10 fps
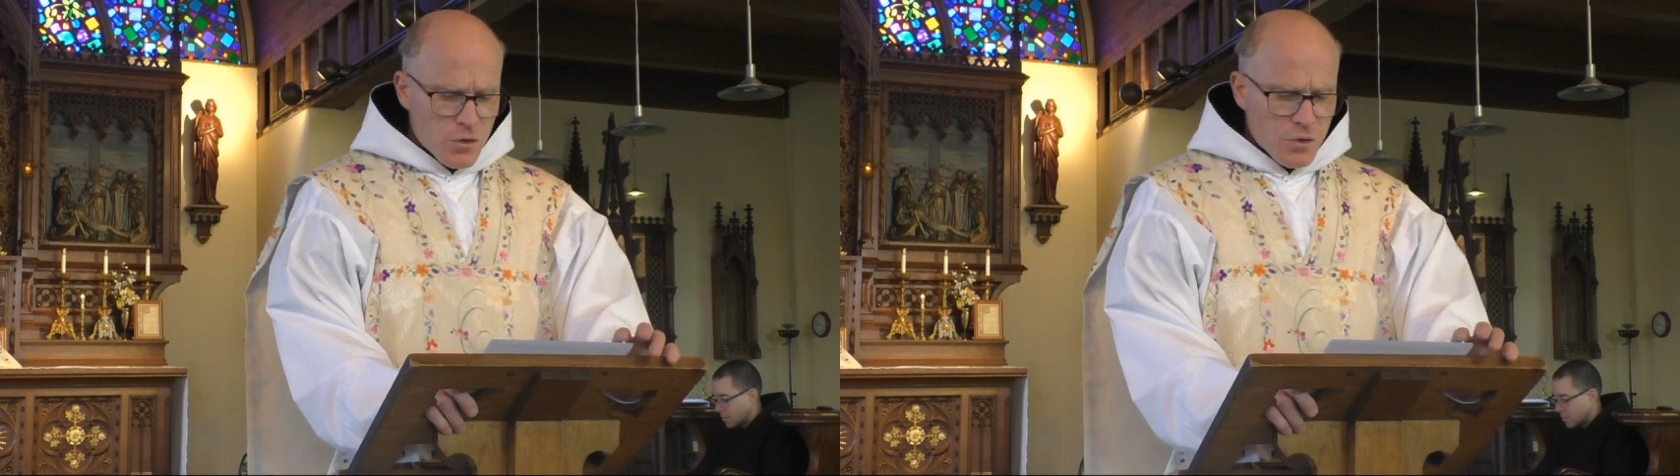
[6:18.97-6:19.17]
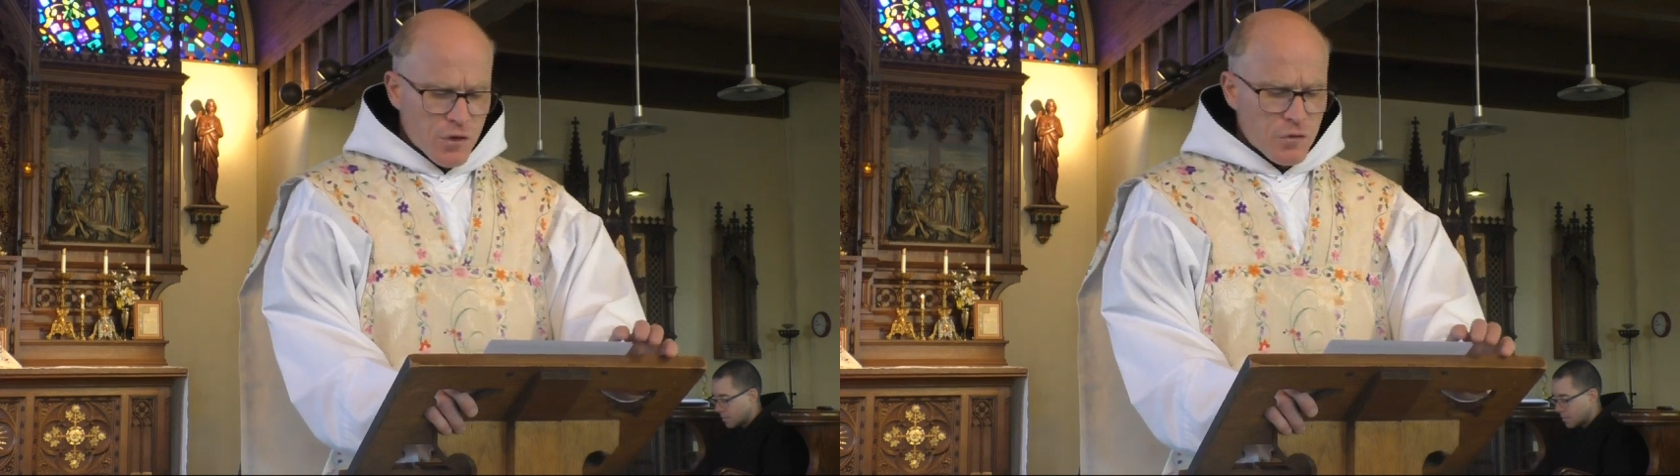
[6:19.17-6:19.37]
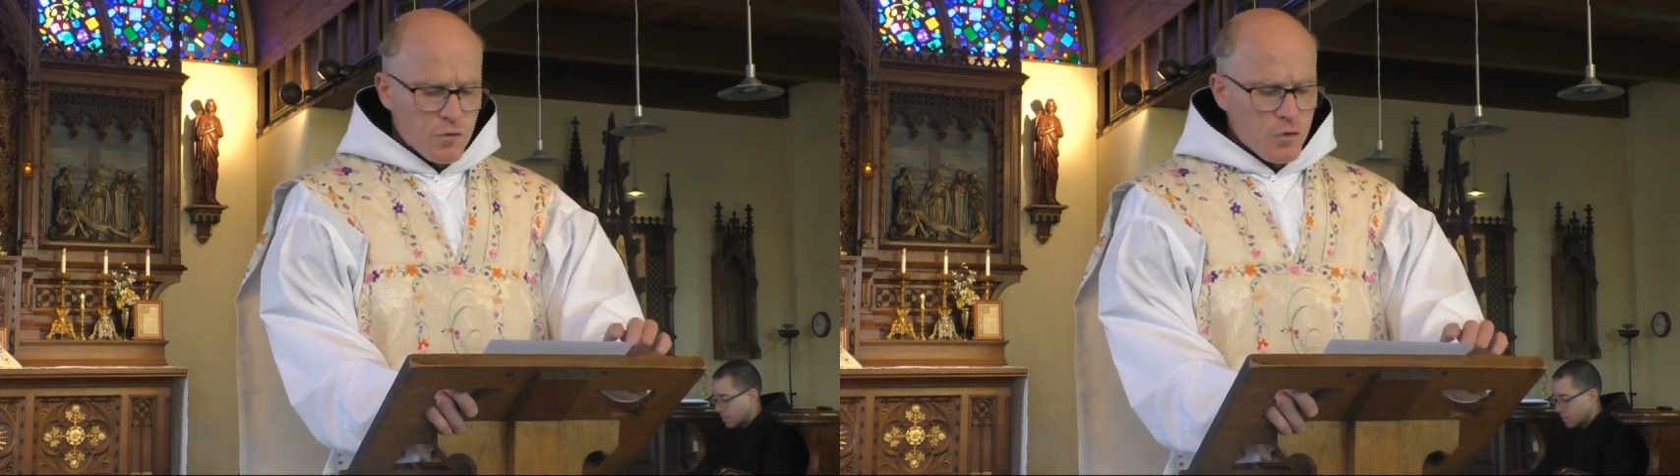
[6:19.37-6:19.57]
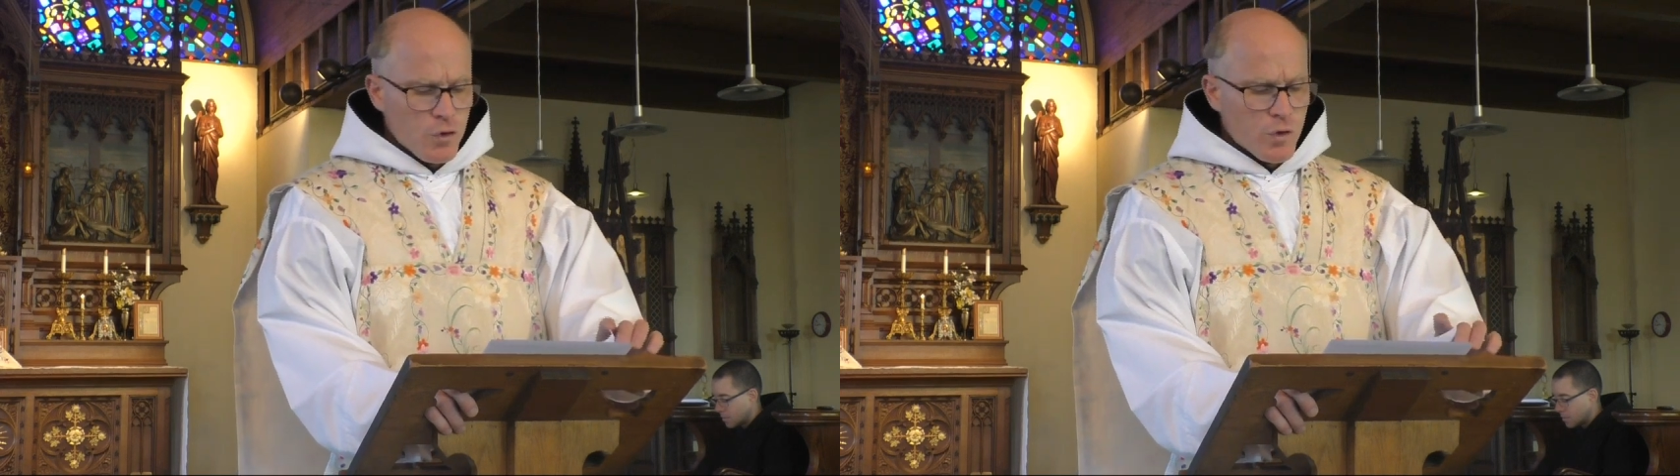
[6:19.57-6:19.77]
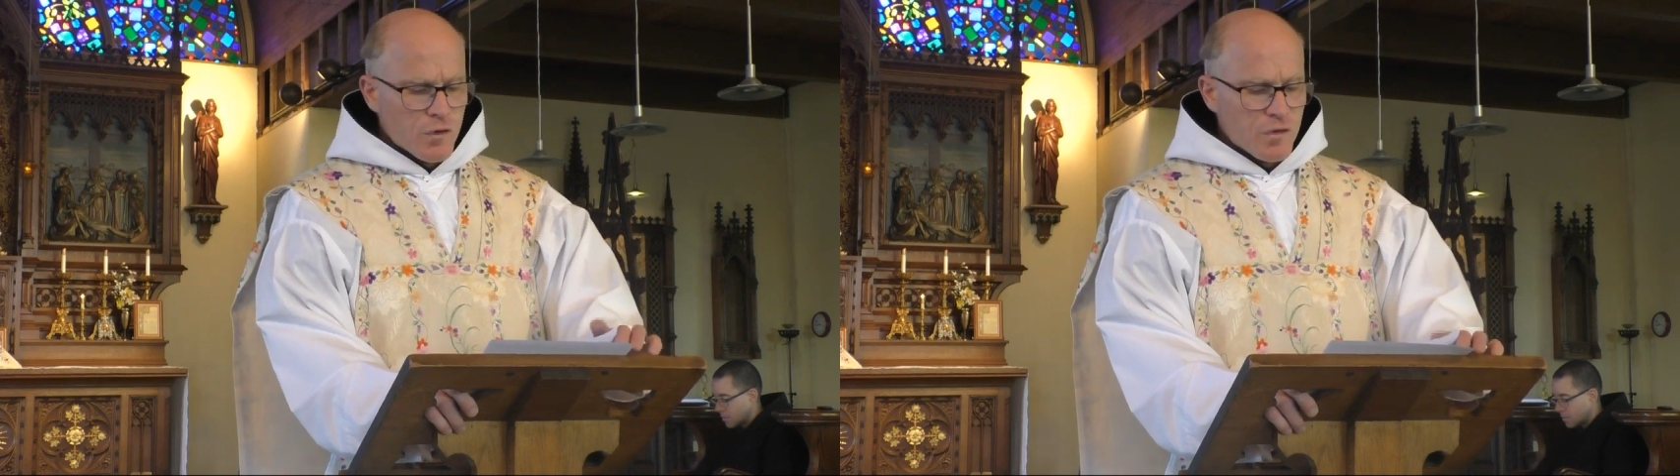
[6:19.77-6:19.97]
This
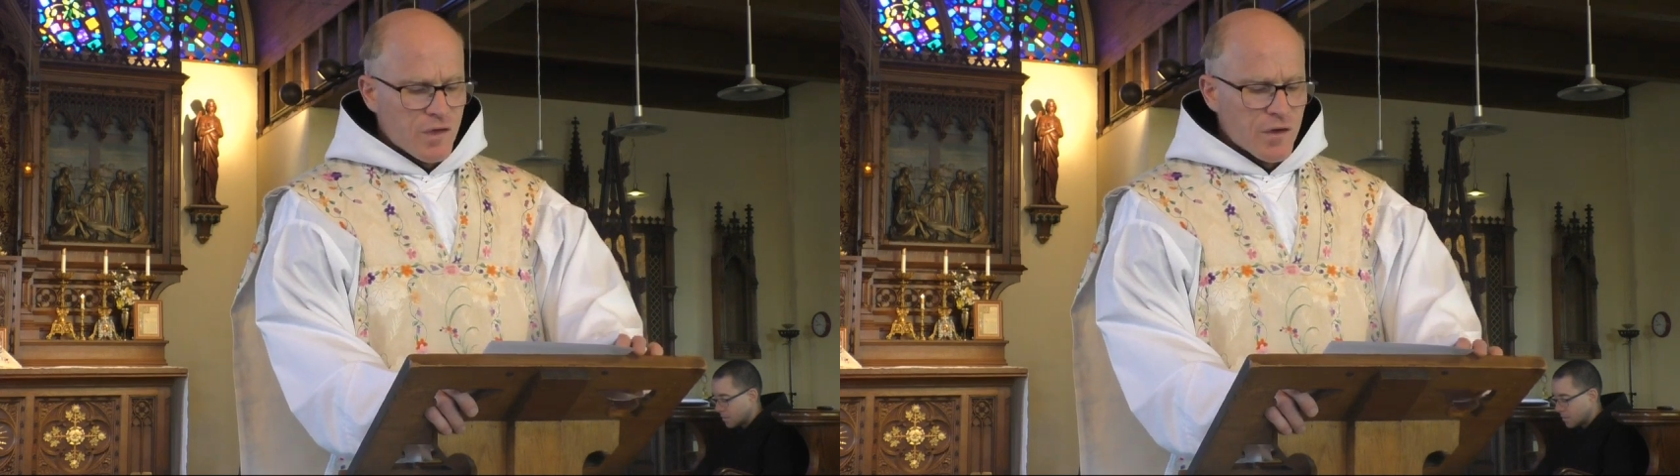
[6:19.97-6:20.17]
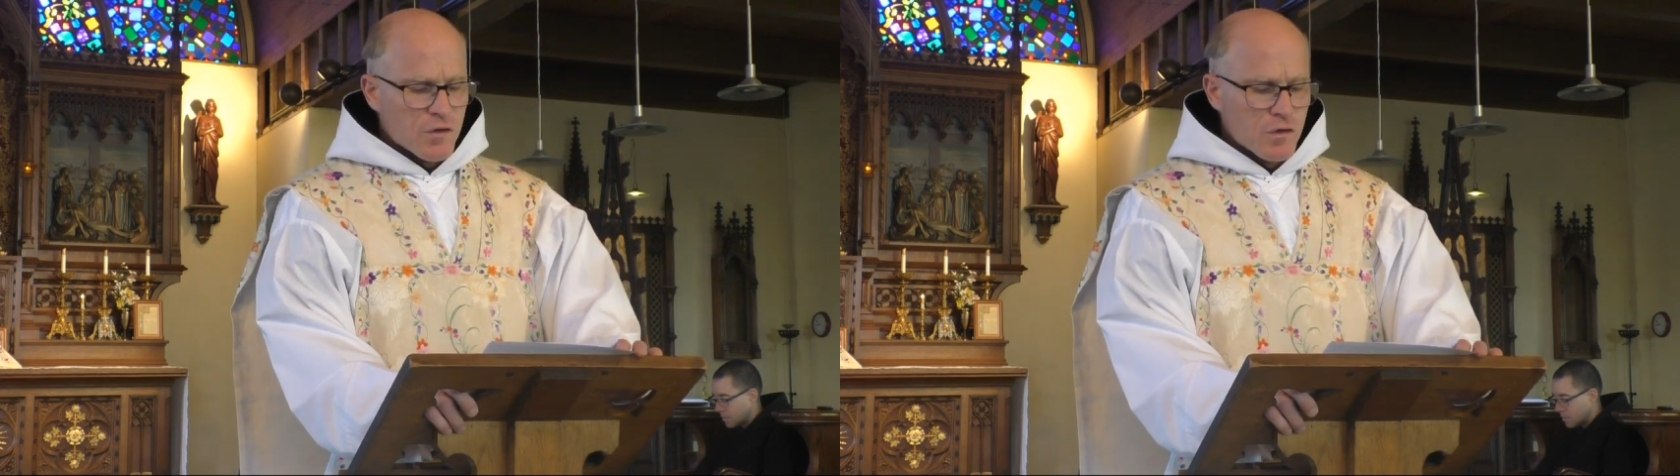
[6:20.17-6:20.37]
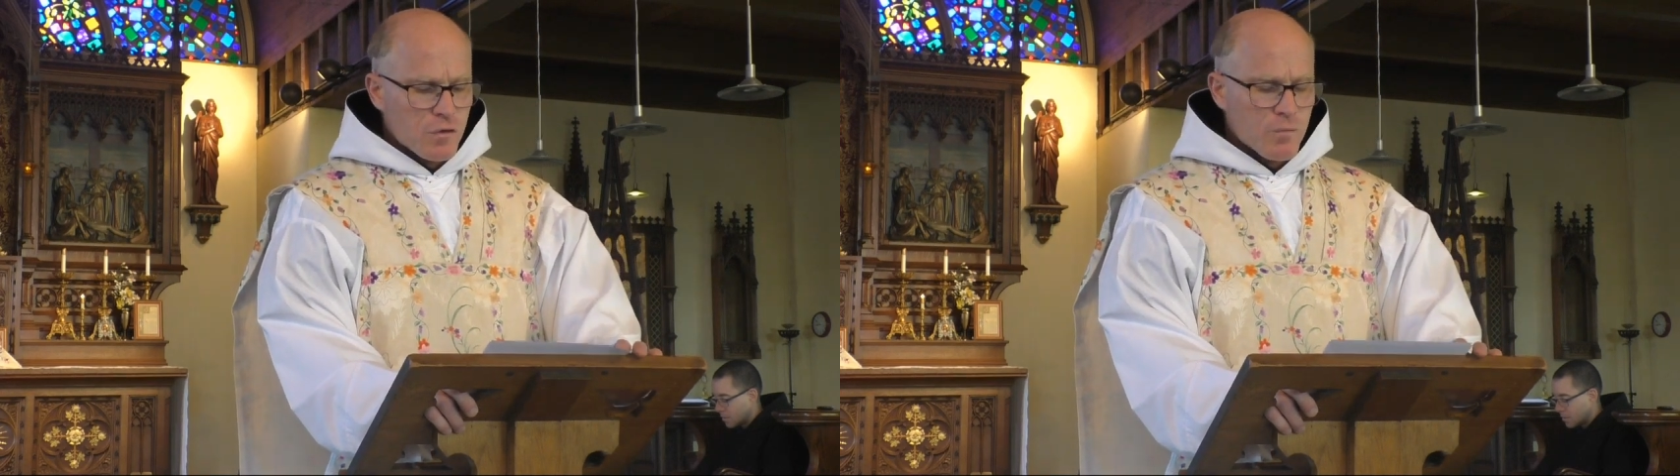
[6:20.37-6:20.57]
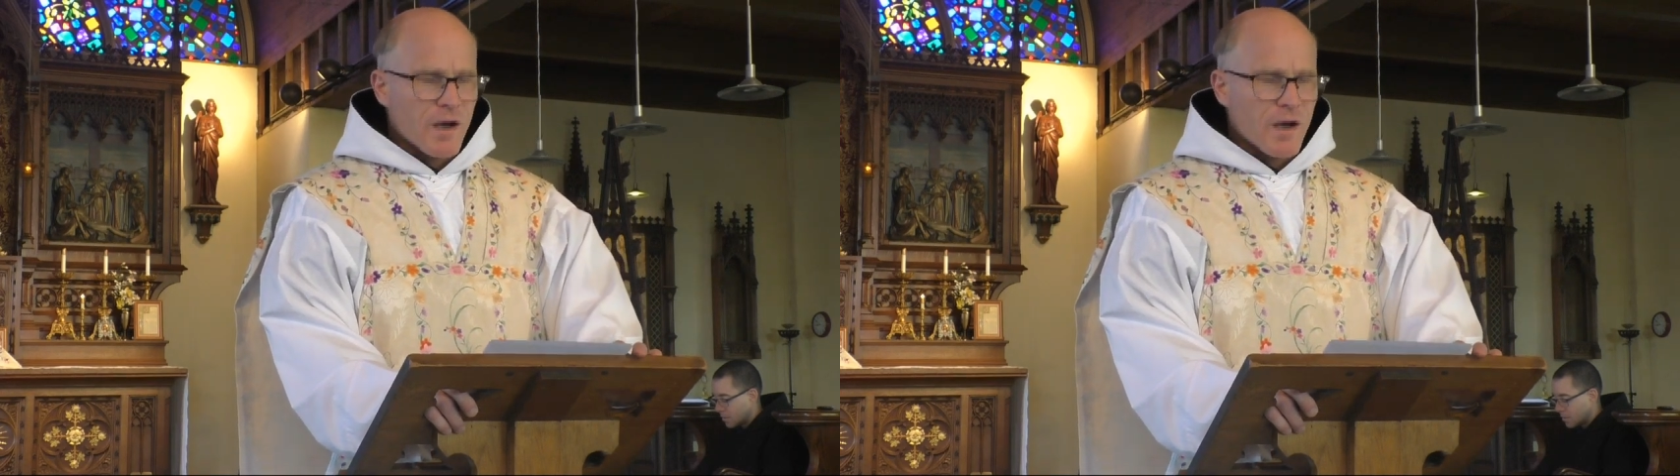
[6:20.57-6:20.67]
too is attested to